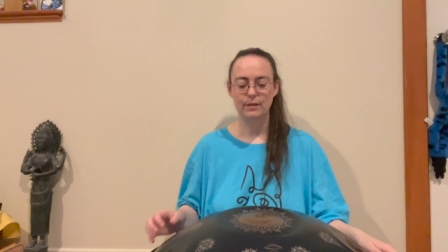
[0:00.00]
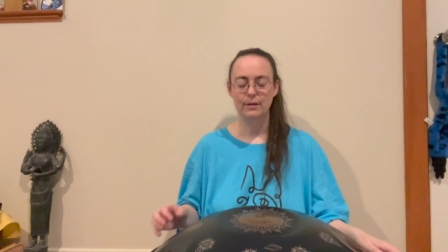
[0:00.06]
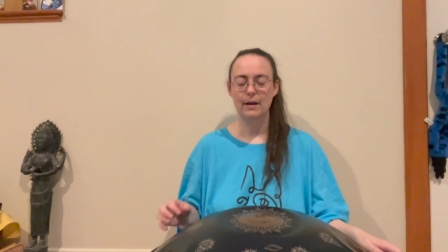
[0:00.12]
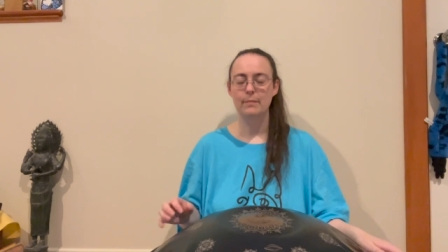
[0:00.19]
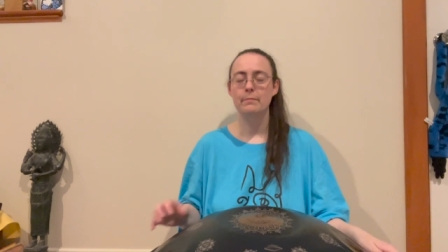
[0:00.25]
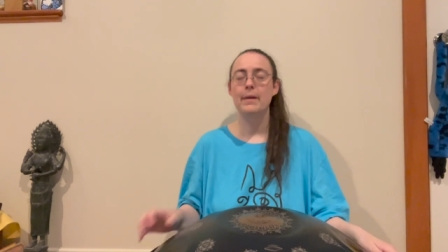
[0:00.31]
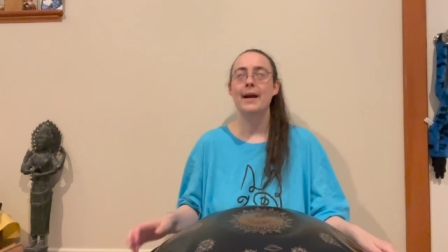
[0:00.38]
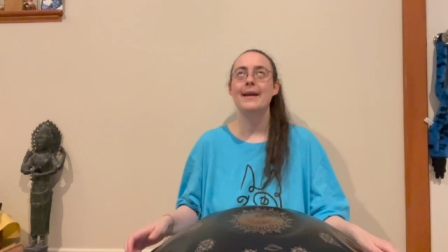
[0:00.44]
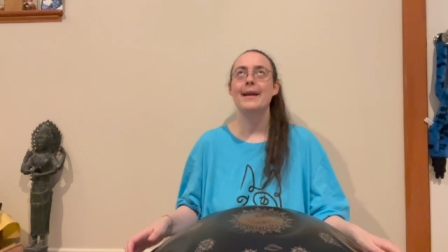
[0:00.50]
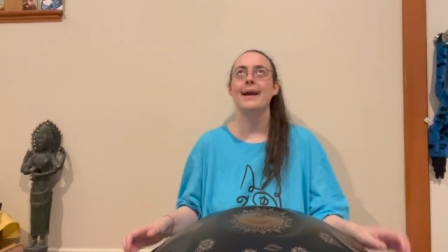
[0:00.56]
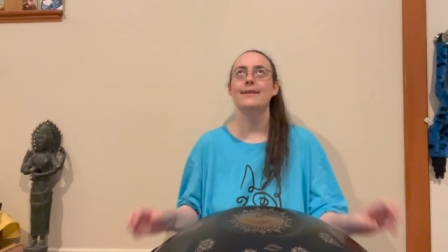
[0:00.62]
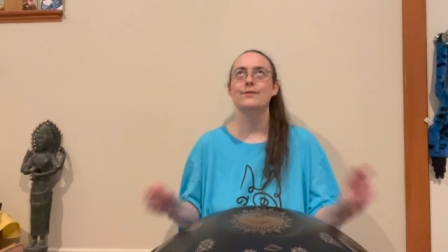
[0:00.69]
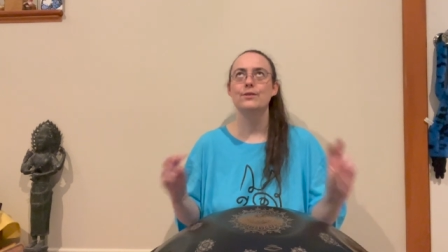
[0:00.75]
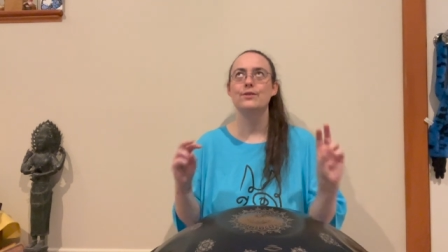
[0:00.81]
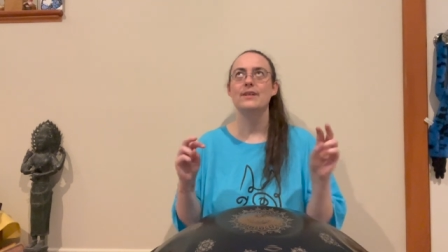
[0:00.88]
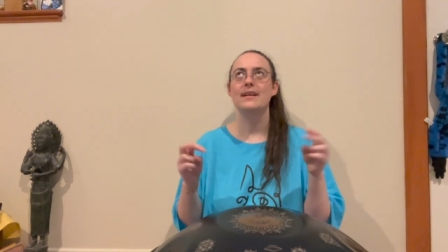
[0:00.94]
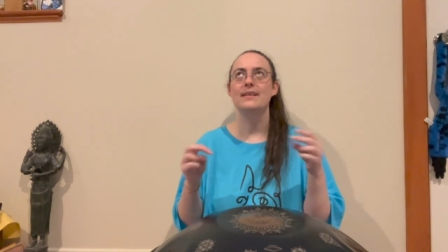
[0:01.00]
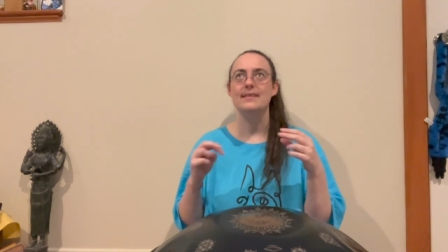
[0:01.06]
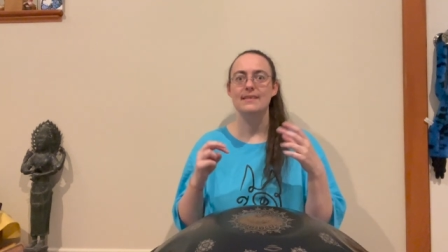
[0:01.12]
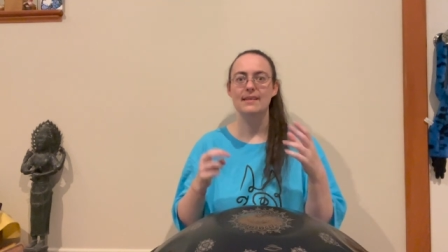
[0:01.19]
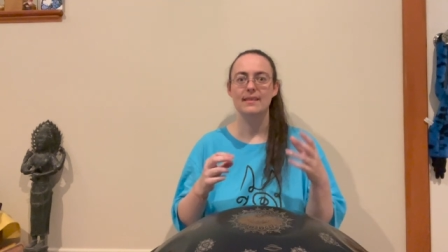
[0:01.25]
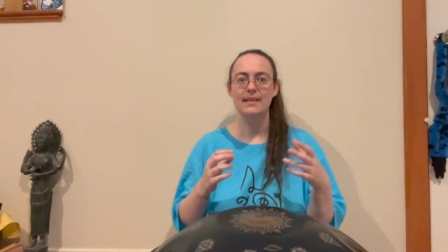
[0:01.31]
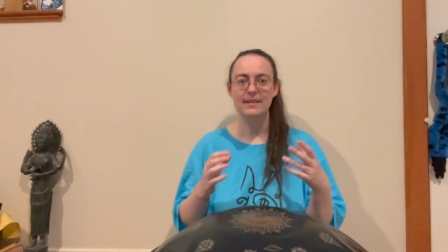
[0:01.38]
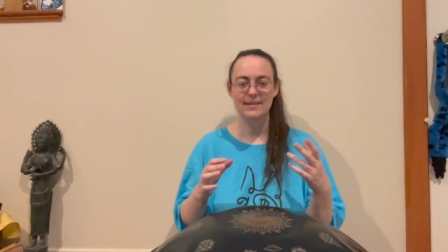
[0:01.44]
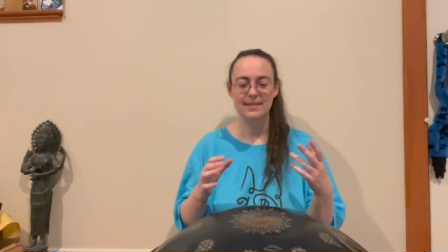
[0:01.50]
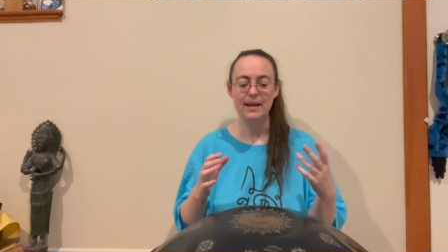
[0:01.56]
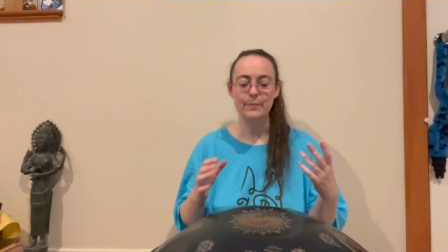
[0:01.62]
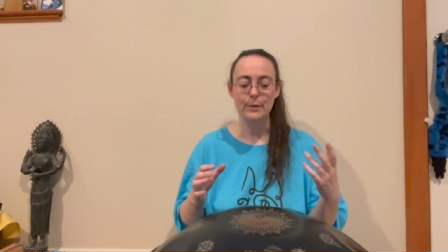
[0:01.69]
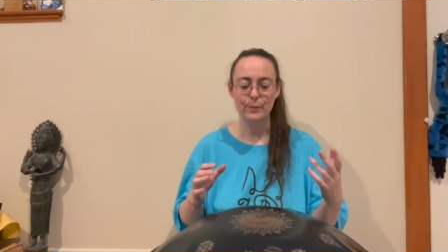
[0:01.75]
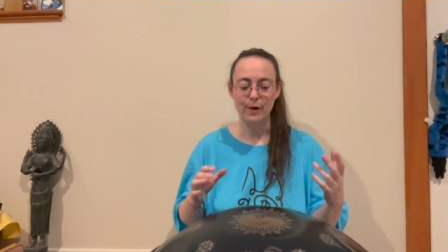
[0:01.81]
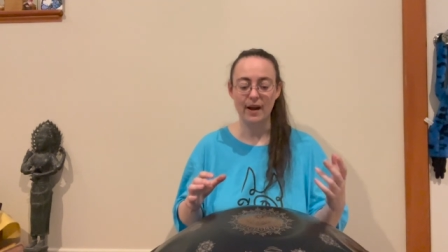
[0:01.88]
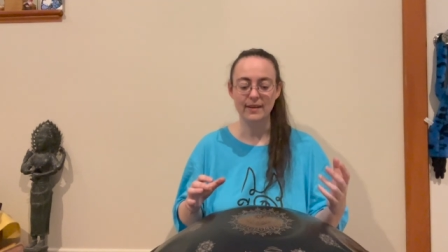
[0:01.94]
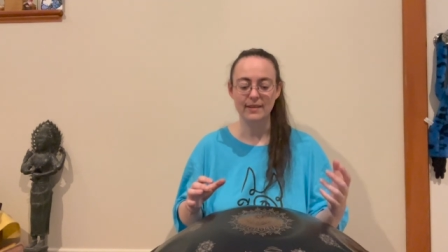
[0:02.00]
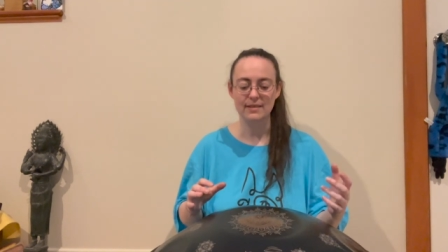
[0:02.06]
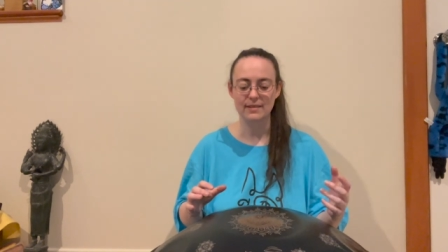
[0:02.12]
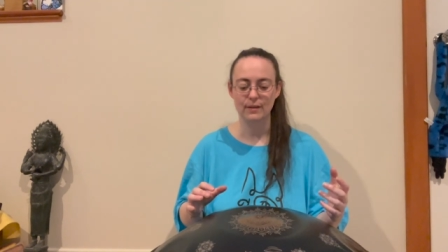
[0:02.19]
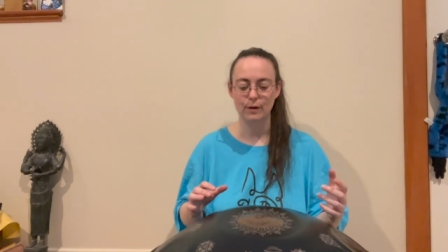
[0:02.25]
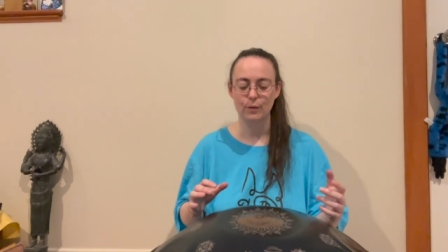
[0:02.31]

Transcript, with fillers: my exercises, the things that I've been practicing